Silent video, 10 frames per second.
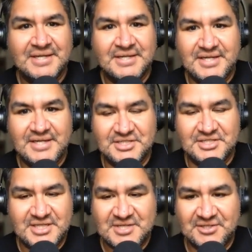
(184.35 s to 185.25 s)
He just
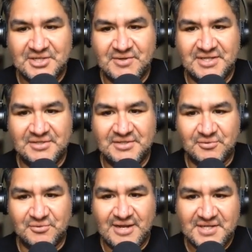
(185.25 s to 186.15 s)
keeps on going. A little
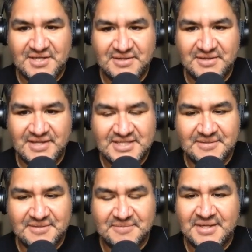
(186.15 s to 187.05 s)
graphic here and that's it.
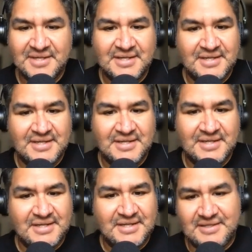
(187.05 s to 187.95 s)

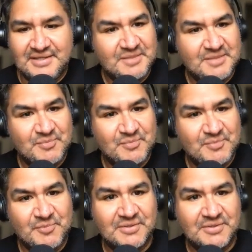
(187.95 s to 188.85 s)
It's simple,
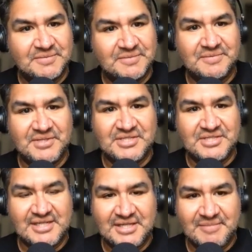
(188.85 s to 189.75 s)
people. You just got
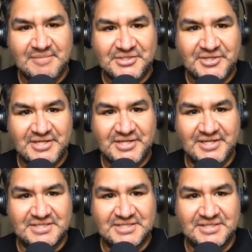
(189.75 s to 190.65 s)
to think about your
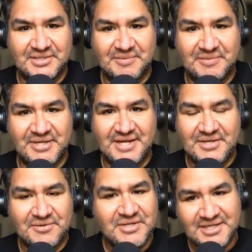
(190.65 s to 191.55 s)
audience a little bit. I
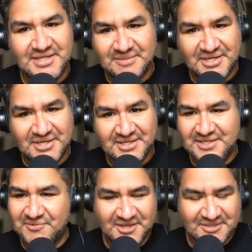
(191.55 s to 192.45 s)
know you need the money. You
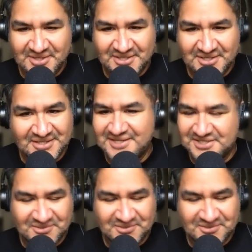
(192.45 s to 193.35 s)
want the money. That's
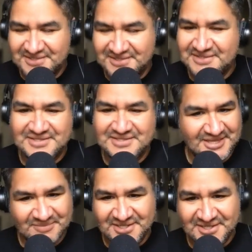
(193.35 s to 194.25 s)
great. Take the
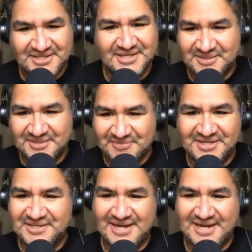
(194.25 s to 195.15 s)
money. Get the
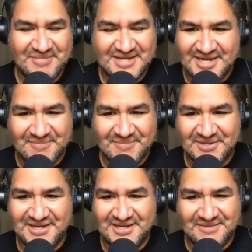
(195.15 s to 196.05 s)
money. I'm not stopping
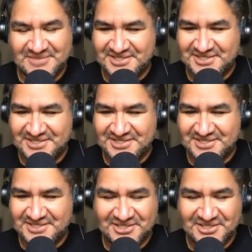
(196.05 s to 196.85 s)
you. That's a good thing.